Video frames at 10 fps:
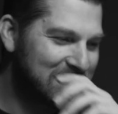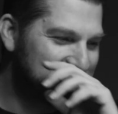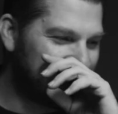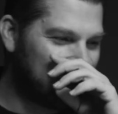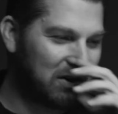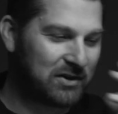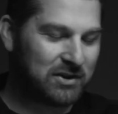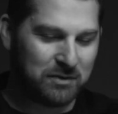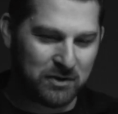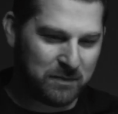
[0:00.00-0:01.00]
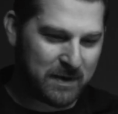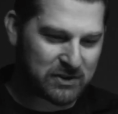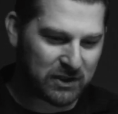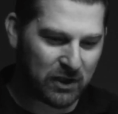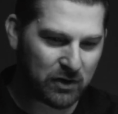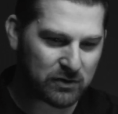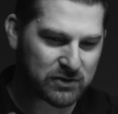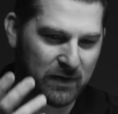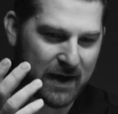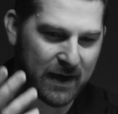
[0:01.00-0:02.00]
So you mentioned logo.
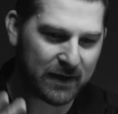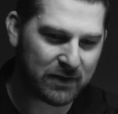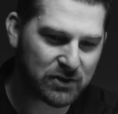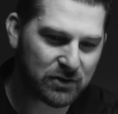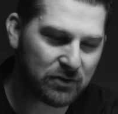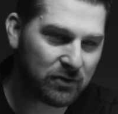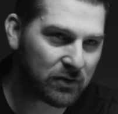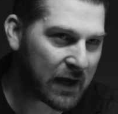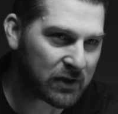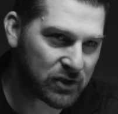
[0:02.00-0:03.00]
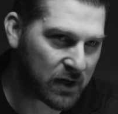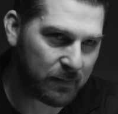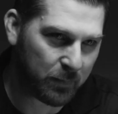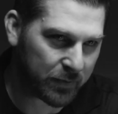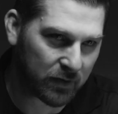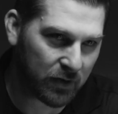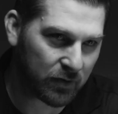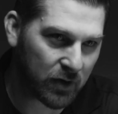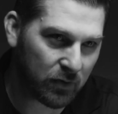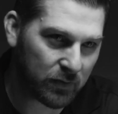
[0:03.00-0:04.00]
So how did you come up with the
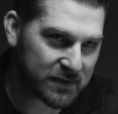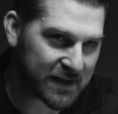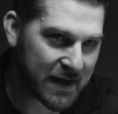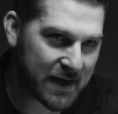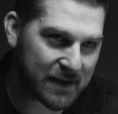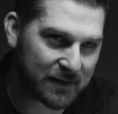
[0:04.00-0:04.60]
logo? Was that